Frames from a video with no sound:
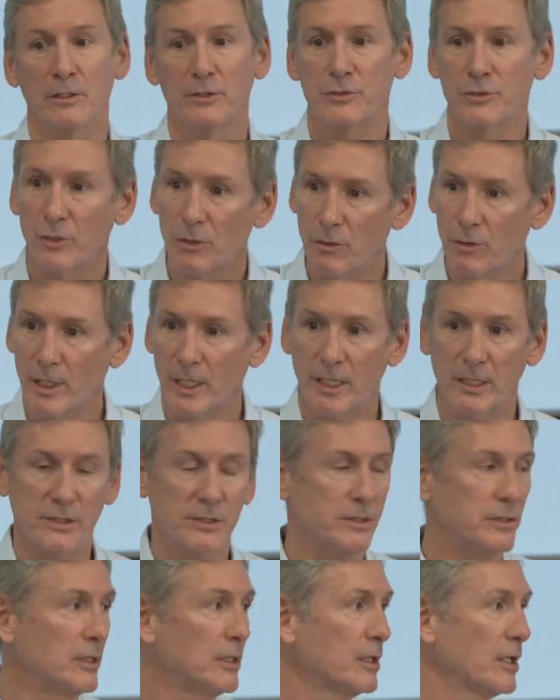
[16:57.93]
Two
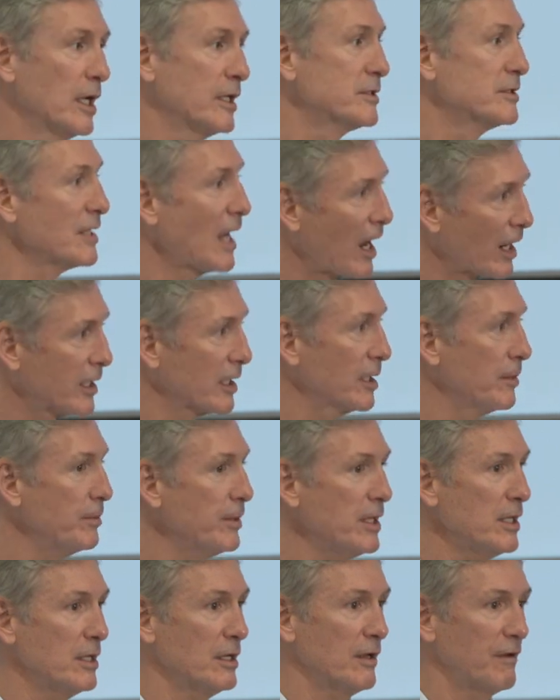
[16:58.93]
is it's not going to
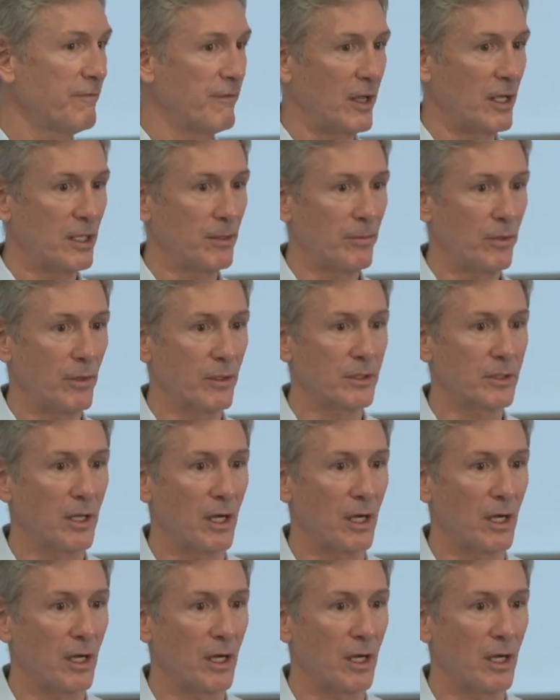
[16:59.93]
be available and,